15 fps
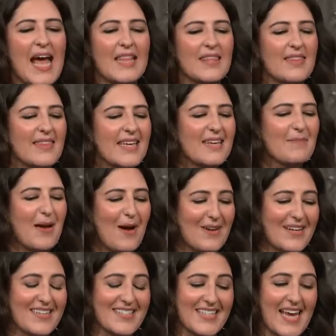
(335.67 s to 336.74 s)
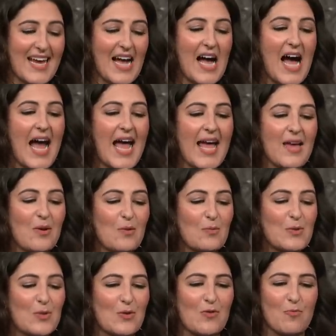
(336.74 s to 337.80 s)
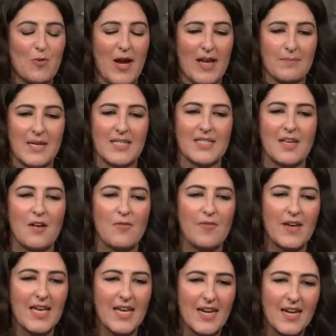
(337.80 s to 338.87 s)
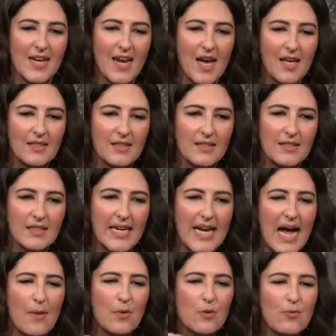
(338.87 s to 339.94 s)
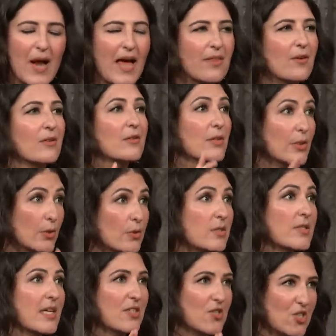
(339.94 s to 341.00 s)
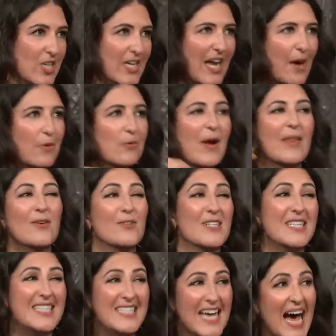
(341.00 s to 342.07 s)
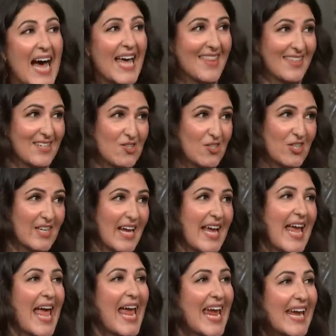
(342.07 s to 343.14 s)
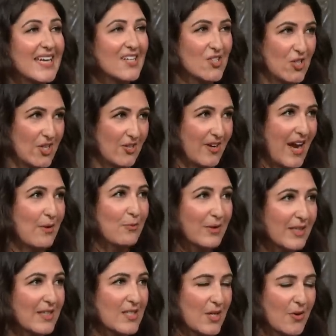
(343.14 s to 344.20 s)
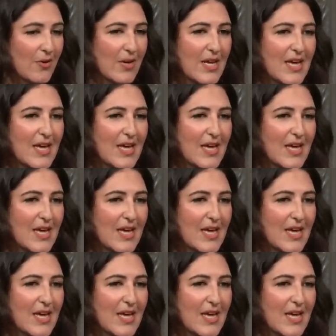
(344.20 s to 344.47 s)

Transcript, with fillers: I, the thing about it is like, I sort of pride myself in, like, I would rather lose than cheat. I would rather die than cheat. I hate a cheater, I really yes. do.